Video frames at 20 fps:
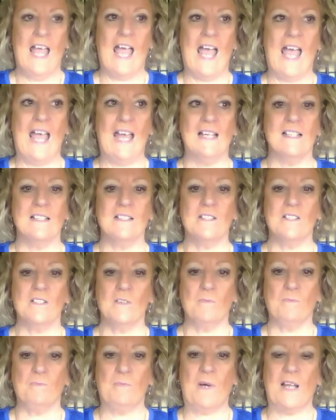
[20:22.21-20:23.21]

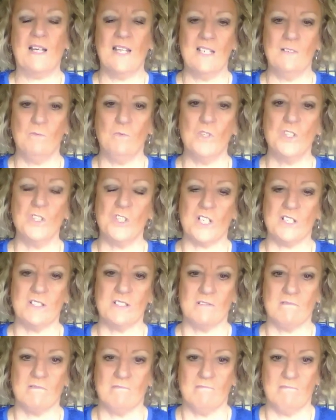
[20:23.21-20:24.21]
but he wouldn't
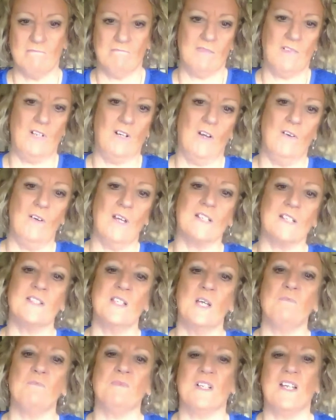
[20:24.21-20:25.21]
just, you know,
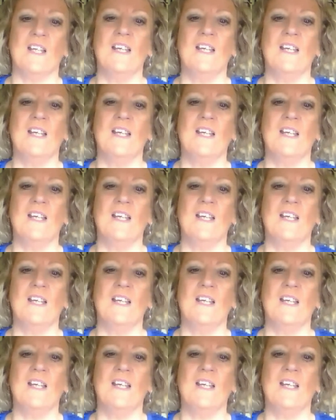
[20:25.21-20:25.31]
accept it.